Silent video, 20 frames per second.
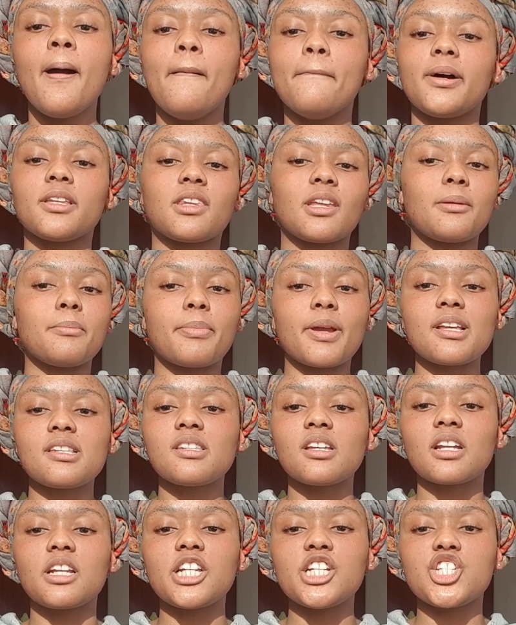But then
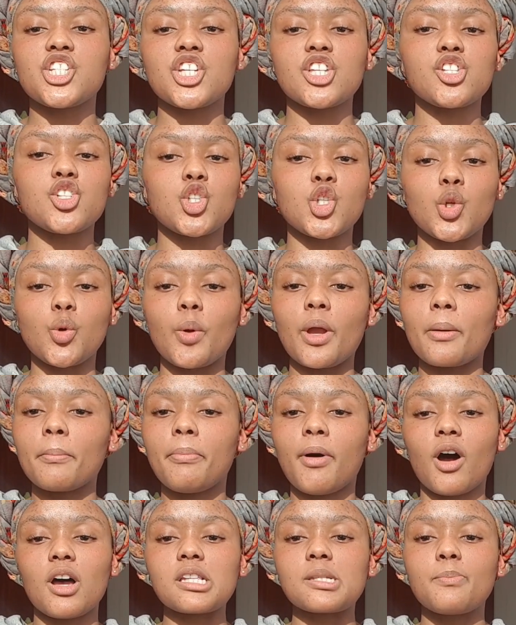basically just doing
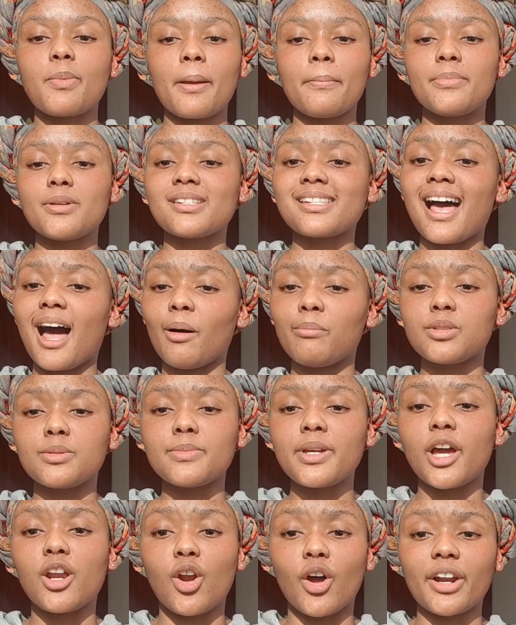past papers helped
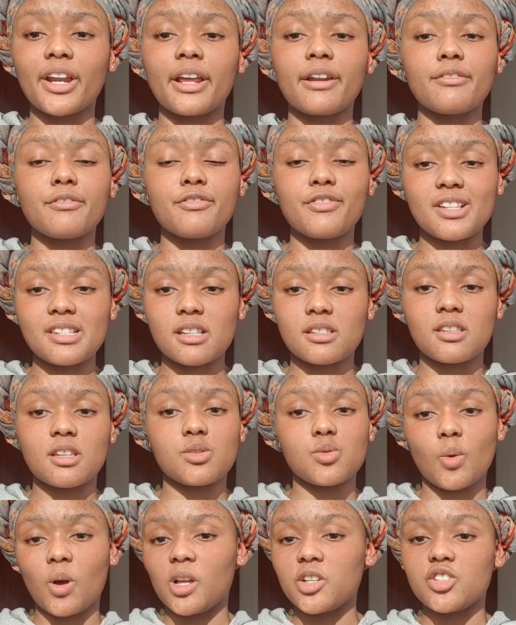me a lot in physics
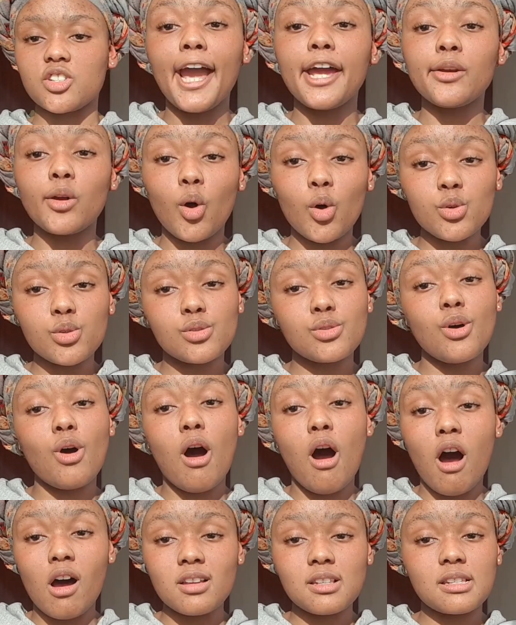as well. And also
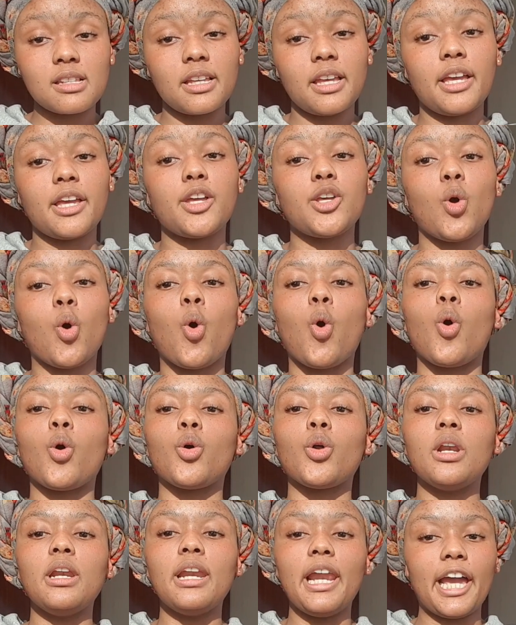asking your
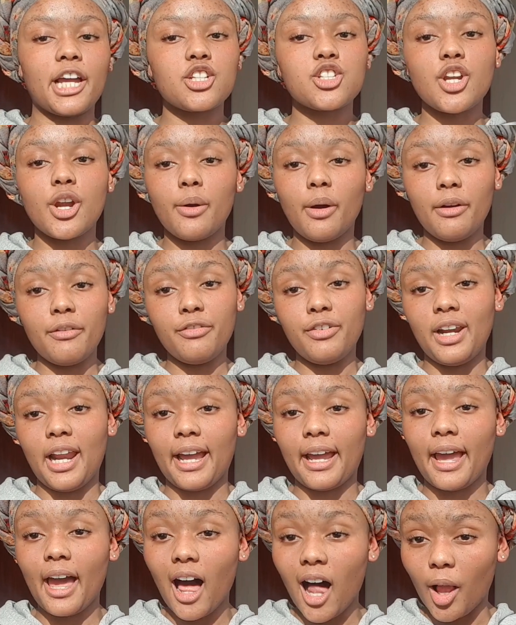lecturer for
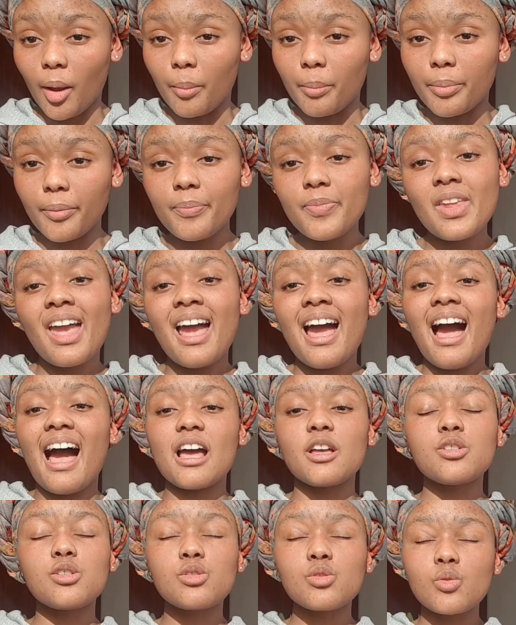like help.
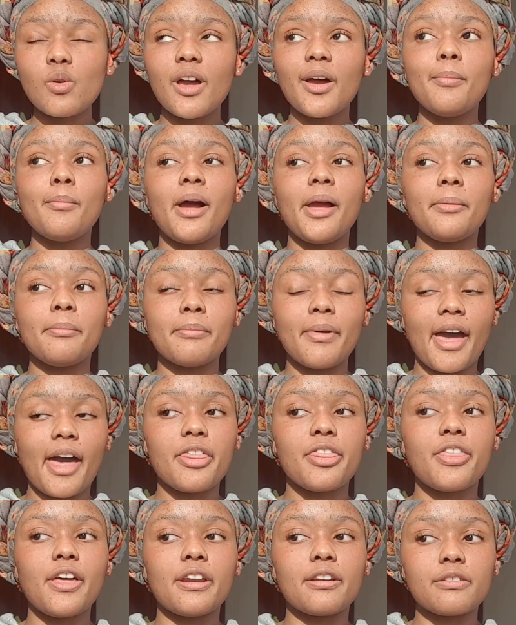I swear my
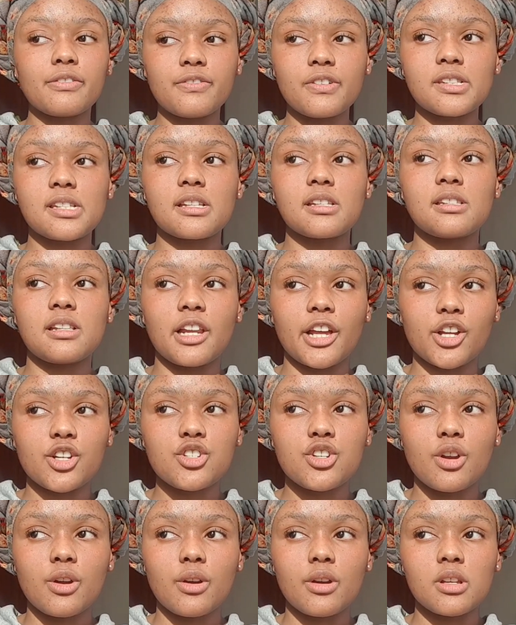math and physics
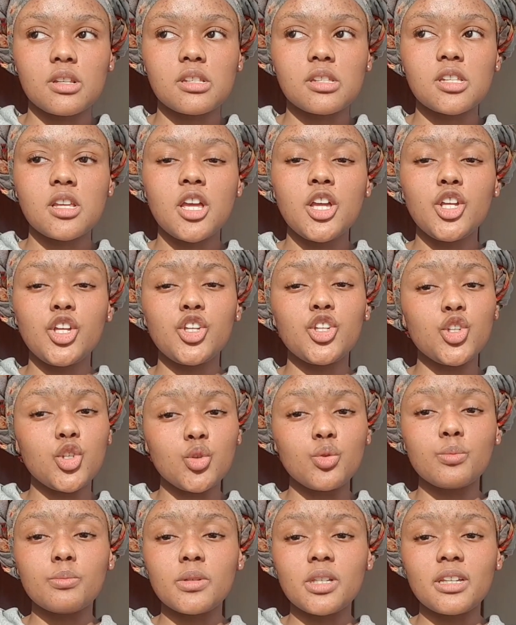lecturers
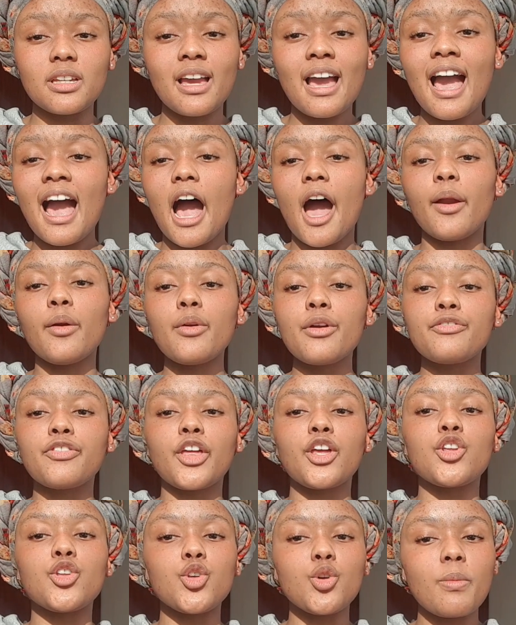knew me. I don't know if
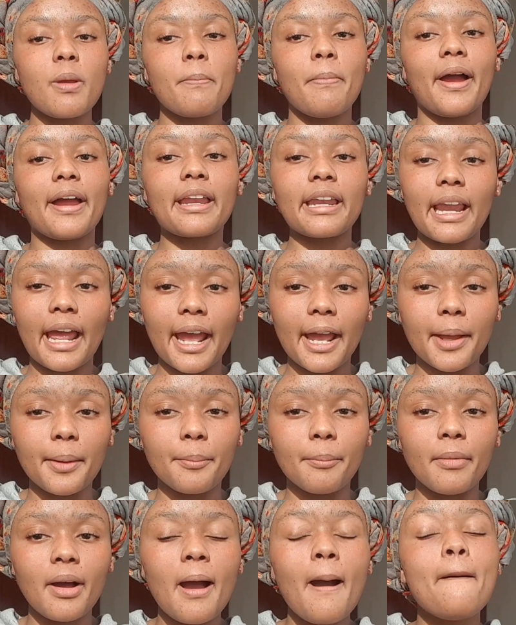they knew me by
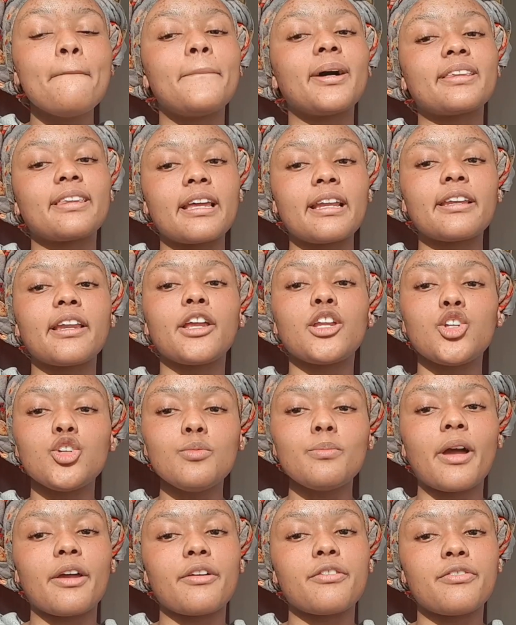name, but then they knew
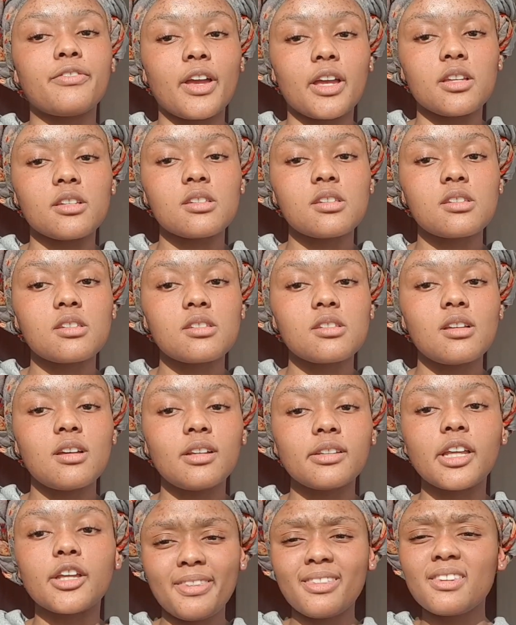my face.
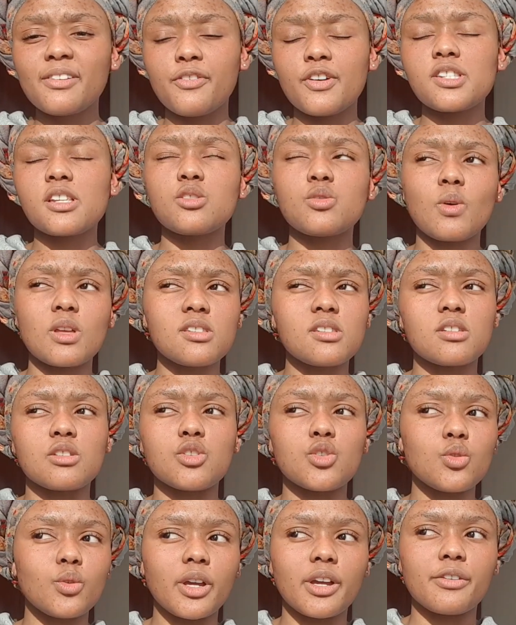But the physics ones
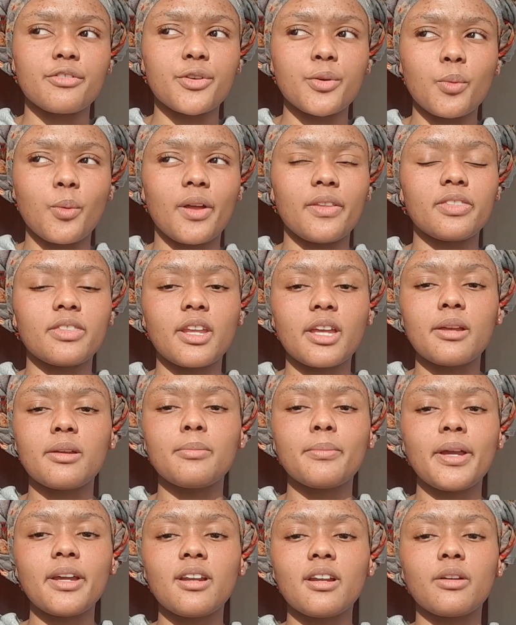knew everyone. They
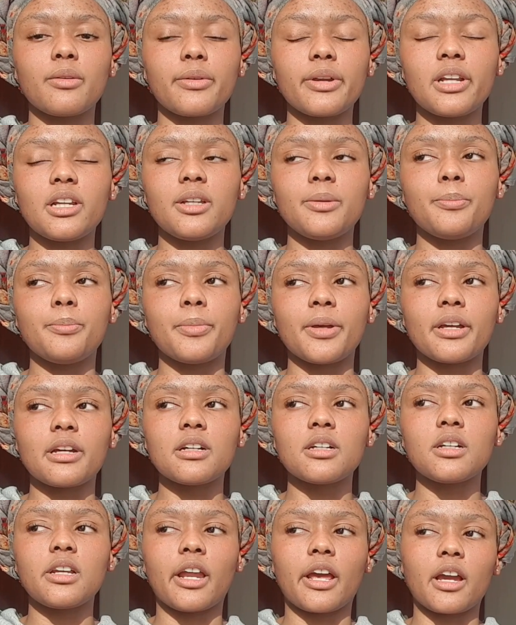made a really
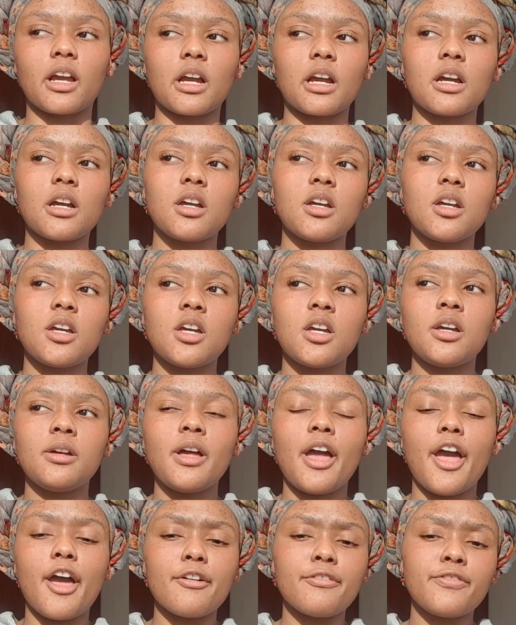big like
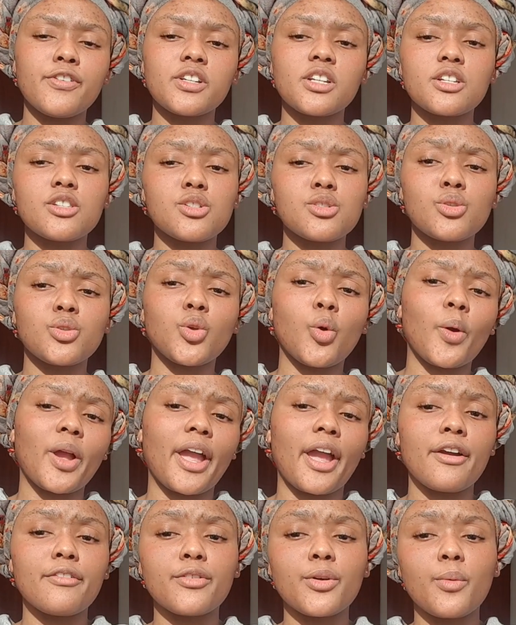effort into knowing
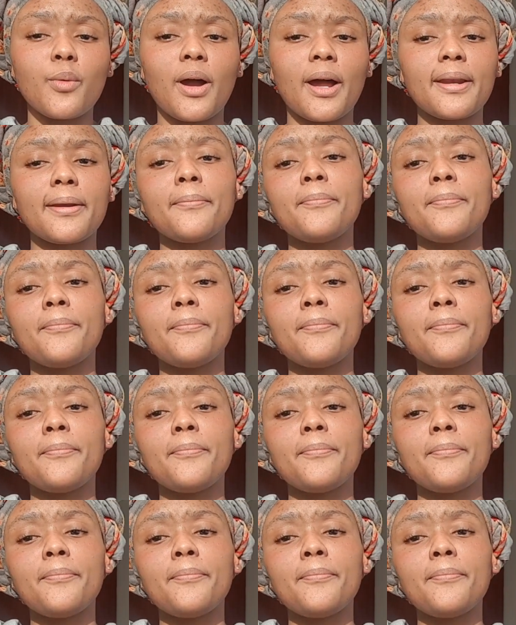everyone.